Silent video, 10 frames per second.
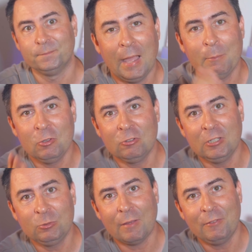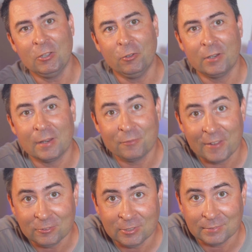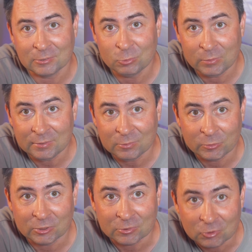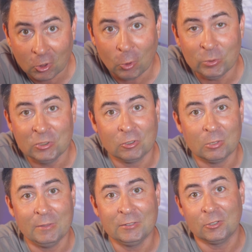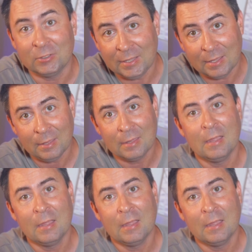I'm usually traveling on an adventure as a tourist, which is not only documented on here,